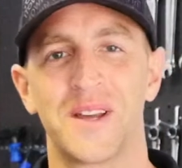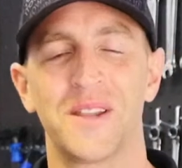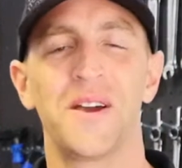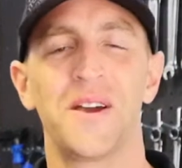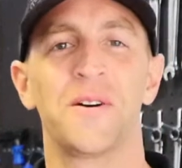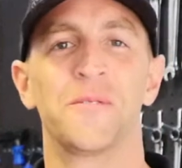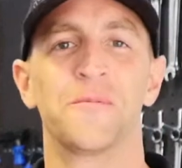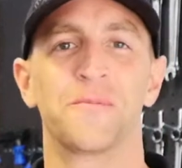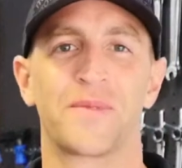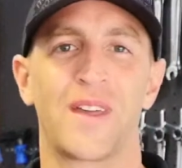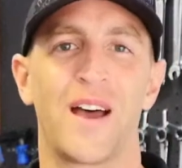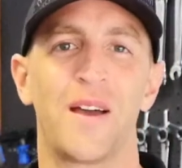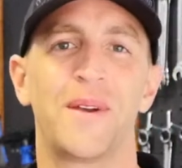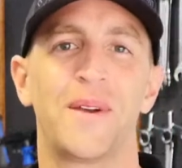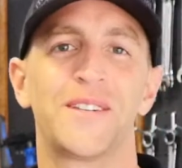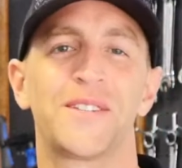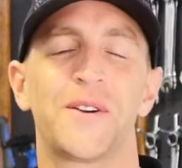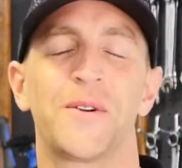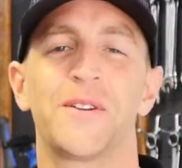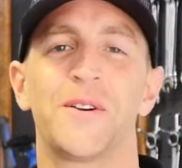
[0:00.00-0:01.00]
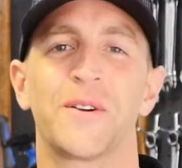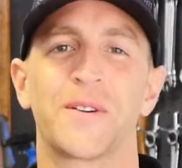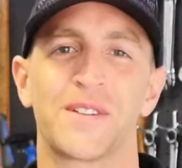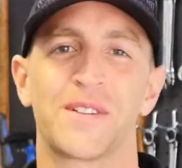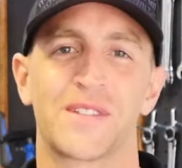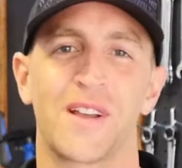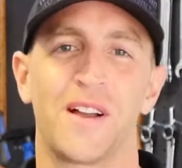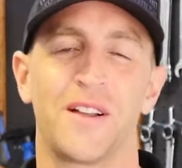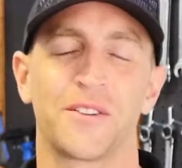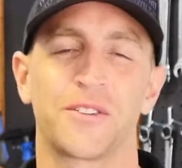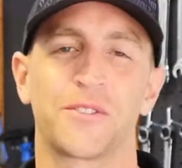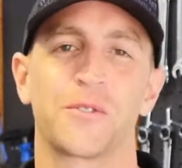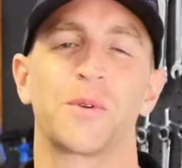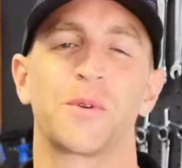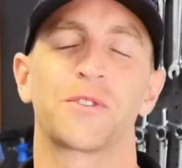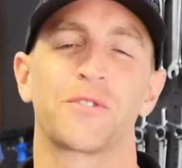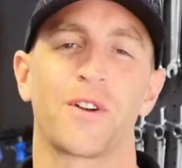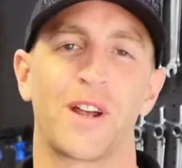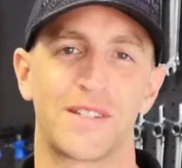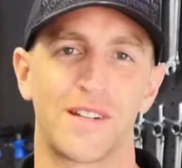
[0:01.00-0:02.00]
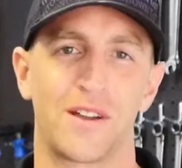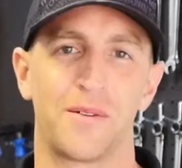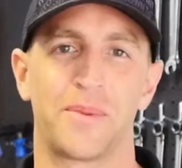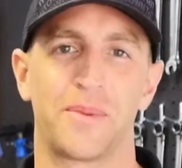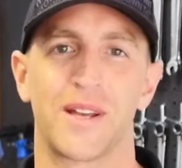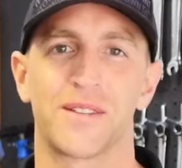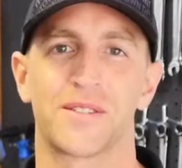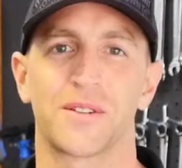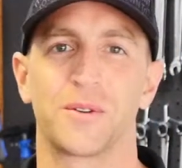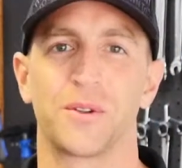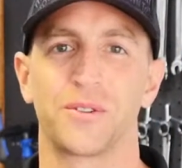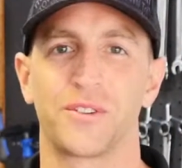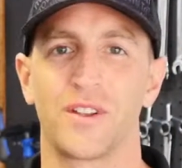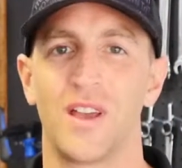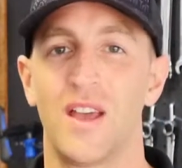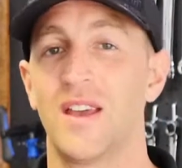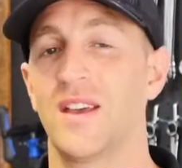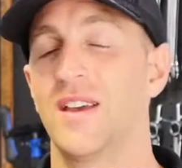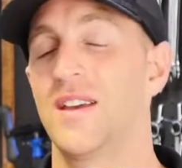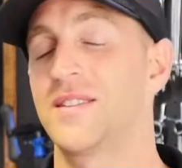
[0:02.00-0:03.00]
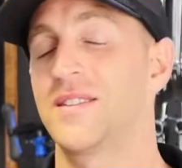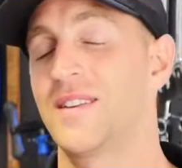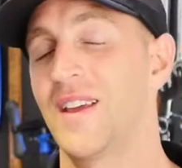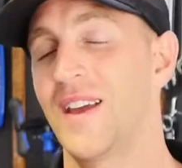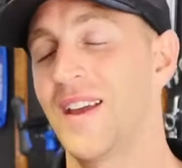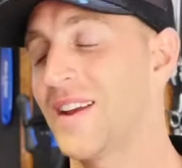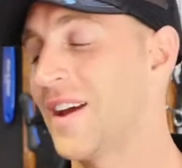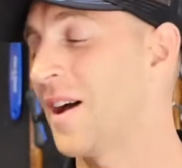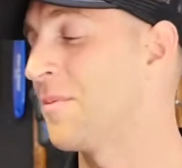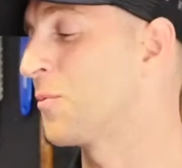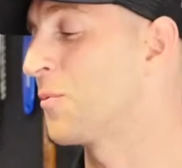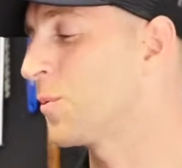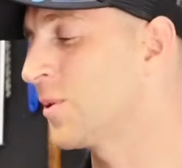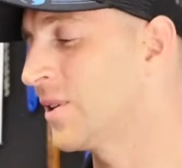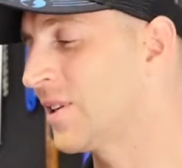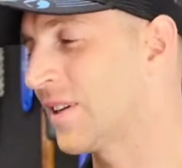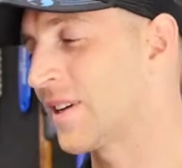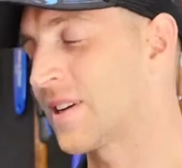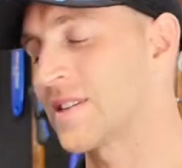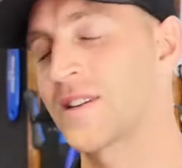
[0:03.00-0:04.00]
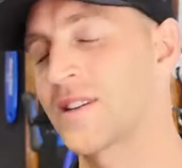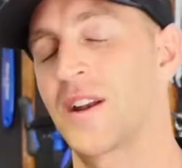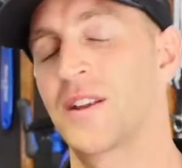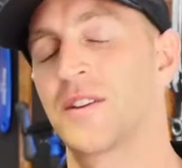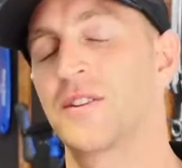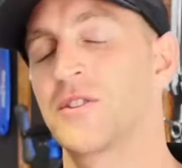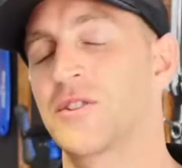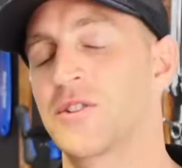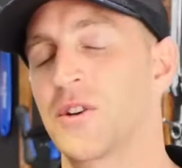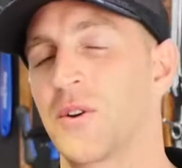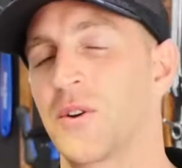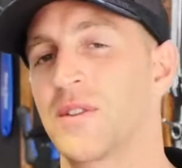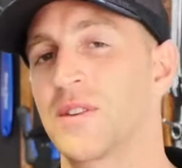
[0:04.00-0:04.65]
Hello, I'm Antonio Gonzalez with Tritown Bicycles, and today I'm really excited to show